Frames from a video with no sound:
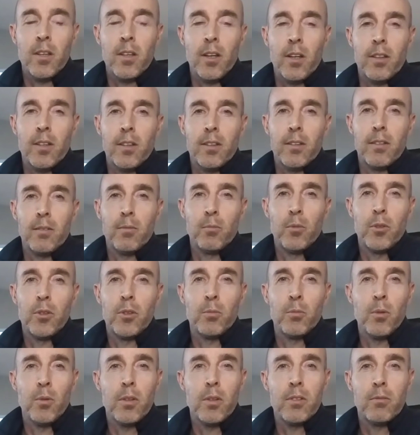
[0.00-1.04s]
Yeah,
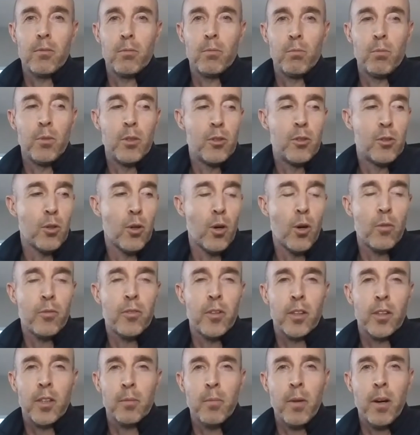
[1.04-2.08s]
we drove
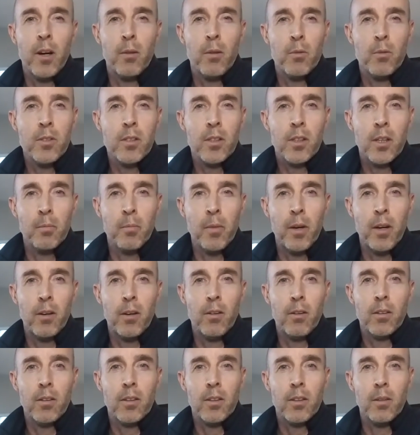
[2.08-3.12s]
the Camaro. Was it
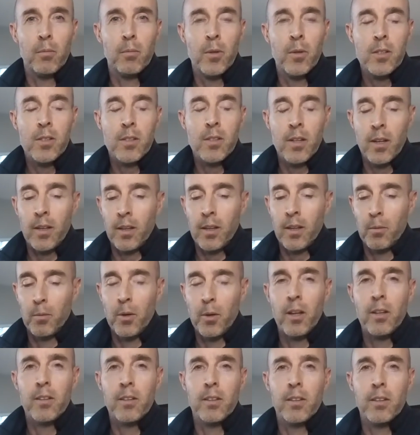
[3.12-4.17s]
Camaro or Mustang
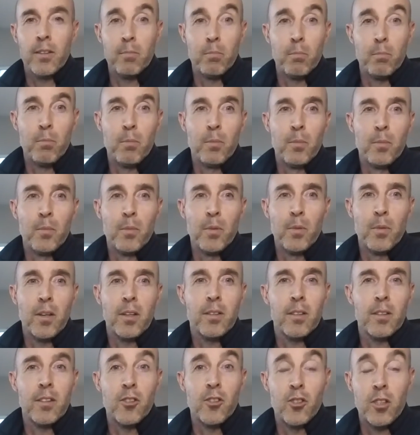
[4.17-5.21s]

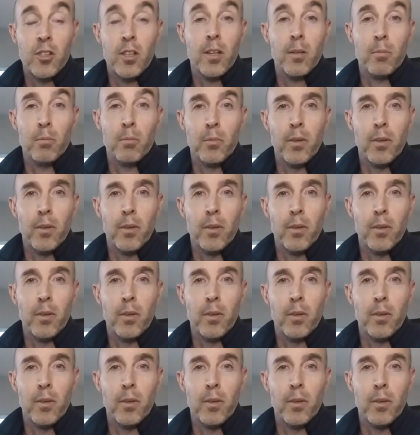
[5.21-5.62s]
into the gym?